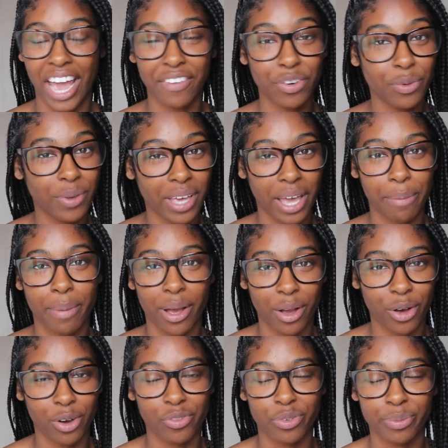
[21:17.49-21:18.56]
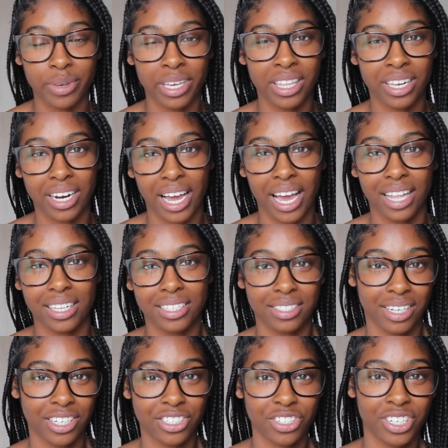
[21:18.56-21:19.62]
After we came back home from either
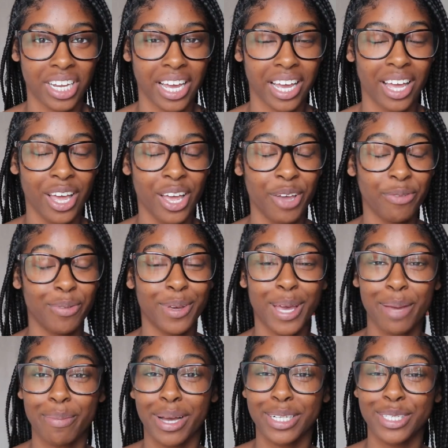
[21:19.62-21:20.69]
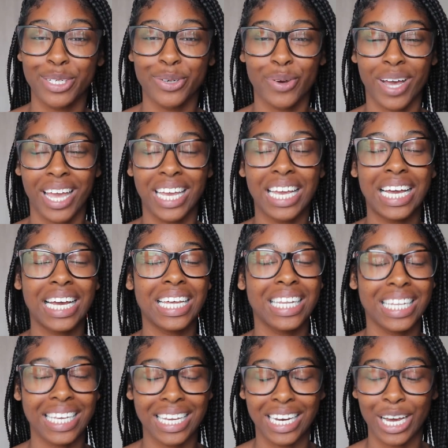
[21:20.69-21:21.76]
island yesterday, we came back to a
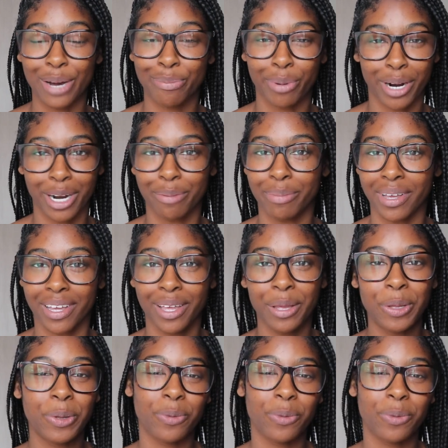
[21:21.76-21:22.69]
clean apartment.